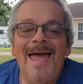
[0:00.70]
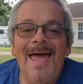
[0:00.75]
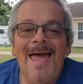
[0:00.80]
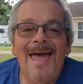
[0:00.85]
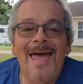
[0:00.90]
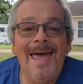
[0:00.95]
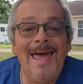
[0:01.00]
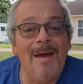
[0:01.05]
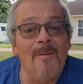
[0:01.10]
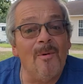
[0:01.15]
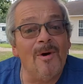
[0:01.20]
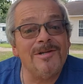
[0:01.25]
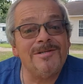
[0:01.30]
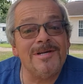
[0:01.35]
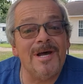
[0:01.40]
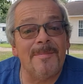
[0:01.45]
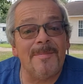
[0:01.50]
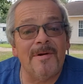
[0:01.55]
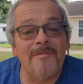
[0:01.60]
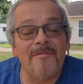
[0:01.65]
Hey, what's
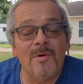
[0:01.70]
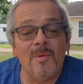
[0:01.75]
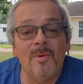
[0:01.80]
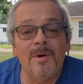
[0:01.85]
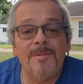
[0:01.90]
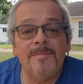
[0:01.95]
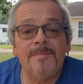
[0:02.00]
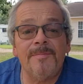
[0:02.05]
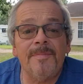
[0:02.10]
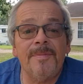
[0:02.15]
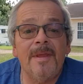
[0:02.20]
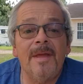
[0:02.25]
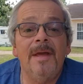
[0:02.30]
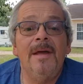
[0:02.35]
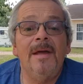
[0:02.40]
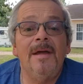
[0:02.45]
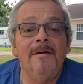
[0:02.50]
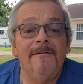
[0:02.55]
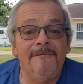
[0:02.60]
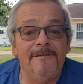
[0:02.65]
up everyone?
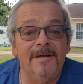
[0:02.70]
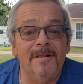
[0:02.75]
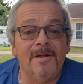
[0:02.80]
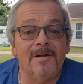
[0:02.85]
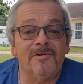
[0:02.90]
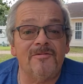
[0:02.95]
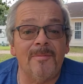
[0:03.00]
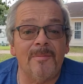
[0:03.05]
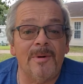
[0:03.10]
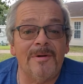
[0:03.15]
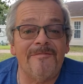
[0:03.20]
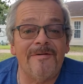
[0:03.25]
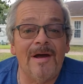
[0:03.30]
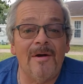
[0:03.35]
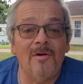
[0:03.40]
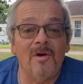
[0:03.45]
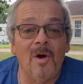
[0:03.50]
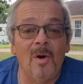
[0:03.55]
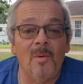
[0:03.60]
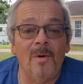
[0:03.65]
Felix from We
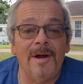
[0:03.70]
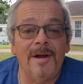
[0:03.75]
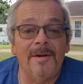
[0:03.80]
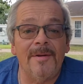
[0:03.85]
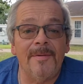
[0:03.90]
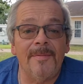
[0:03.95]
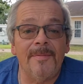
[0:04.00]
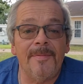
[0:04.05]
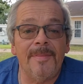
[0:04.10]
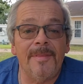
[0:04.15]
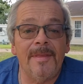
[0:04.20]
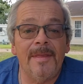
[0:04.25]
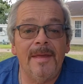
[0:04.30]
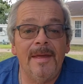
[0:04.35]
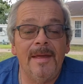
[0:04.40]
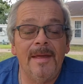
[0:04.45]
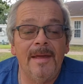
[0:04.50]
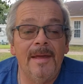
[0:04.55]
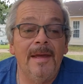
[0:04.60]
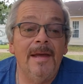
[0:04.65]
Found Our Way.
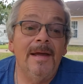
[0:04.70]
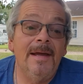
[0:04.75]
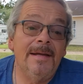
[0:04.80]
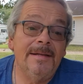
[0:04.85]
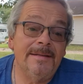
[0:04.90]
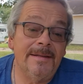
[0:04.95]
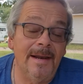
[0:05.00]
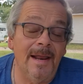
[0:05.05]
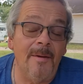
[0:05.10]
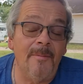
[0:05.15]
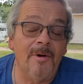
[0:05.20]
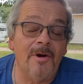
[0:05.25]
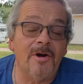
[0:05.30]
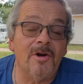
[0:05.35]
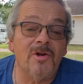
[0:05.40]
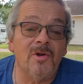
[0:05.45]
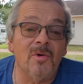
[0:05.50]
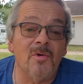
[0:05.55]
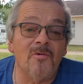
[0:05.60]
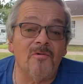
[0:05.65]
Today we're going
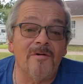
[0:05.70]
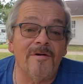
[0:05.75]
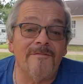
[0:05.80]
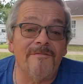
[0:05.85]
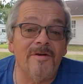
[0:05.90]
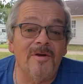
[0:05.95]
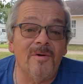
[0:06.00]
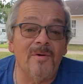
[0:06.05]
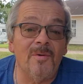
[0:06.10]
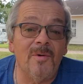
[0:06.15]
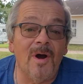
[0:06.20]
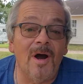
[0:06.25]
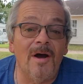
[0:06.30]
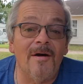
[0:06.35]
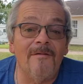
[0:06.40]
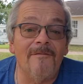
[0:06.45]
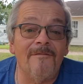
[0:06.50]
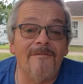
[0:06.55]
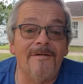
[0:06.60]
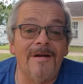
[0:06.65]
to do a review
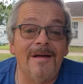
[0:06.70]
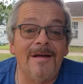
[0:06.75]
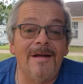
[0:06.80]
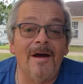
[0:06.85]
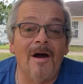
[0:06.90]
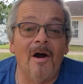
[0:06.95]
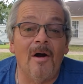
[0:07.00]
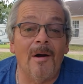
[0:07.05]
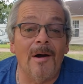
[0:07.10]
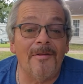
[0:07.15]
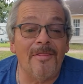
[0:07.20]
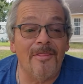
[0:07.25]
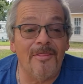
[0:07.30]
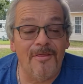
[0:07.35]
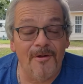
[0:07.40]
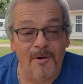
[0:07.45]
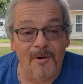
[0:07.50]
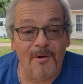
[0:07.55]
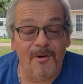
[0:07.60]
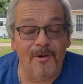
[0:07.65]
of our
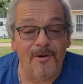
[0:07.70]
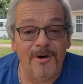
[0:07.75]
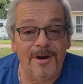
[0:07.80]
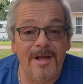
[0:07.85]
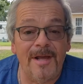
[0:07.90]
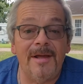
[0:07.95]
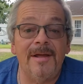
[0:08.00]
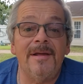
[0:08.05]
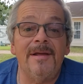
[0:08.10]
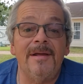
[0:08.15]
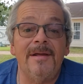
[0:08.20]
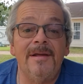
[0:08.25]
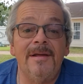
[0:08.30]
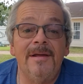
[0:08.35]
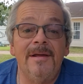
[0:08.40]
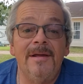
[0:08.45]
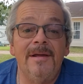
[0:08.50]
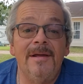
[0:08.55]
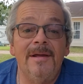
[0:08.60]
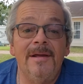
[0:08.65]
third
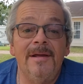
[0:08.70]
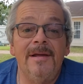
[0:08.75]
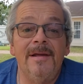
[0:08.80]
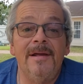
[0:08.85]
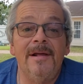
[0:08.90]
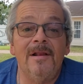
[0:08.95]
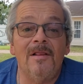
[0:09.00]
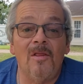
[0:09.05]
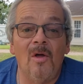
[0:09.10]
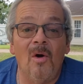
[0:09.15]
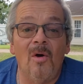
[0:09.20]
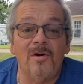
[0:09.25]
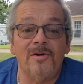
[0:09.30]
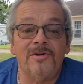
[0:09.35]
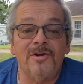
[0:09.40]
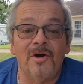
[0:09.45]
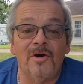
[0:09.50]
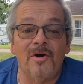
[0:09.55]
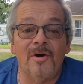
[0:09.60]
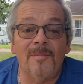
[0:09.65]

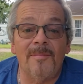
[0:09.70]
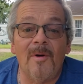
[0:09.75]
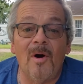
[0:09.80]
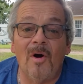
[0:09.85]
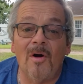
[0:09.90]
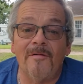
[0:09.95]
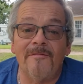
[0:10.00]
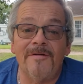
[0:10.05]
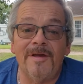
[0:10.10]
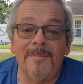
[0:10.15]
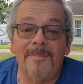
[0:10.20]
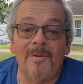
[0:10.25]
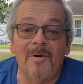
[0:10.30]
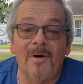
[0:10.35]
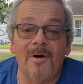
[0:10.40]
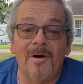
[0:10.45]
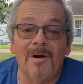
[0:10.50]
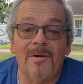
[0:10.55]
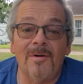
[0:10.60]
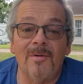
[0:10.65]
long-term RV
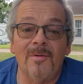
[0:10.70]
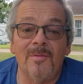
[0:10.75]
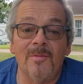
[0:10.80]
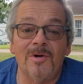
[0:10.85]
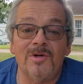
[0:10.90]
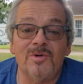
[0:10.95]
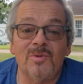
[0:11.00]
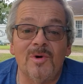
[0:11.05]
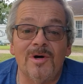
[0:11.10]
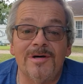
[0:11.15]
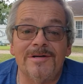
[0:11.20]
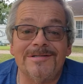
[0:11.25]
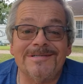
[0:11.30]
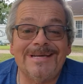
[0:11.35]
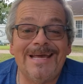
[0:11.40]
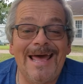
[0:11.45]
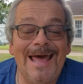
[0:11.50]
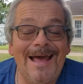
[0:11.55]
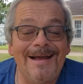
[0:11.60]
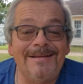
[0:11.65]
park, which was
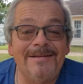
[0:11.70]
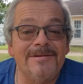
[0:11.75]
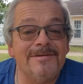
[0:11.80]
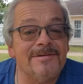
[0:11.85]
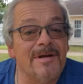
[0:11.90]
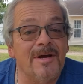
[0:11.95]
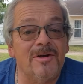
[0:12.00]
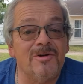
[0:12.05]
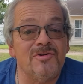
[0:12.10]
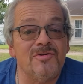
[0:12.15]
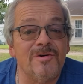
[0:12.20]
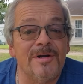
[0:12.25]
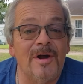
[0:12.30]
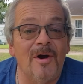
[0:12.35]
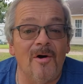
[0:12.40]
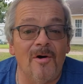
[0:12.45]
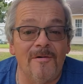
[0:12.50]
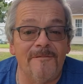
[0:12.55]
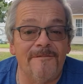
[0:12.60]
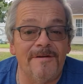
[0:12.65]
Cactus Country
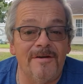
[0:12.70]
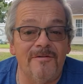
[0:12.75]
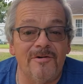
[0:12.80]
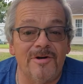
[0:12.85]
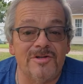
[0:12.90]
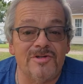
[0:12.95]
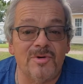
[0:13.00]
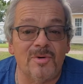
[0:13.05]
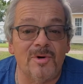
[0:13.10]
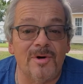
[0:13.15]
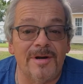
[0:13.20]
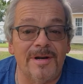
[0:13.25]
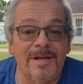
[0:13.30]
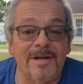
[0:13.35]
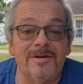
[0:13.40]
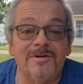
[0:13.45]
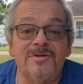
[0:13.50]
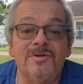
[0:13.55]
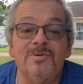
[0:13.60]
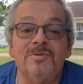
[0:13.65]
RV Resort
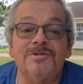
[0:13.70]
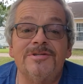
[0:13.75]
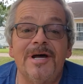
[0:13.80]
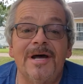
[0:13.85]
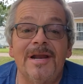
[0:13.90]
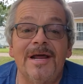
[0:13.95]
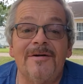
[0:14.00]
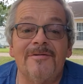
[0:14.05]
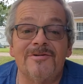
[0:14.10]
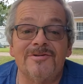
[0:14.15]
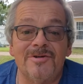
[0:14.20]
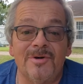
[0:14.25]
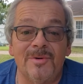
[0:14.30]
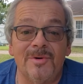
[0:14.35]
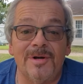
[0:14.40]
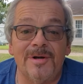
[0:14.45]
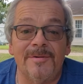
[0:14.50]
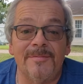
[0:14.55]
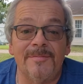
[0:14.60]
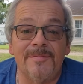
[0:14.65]
in Tucson, Arizona.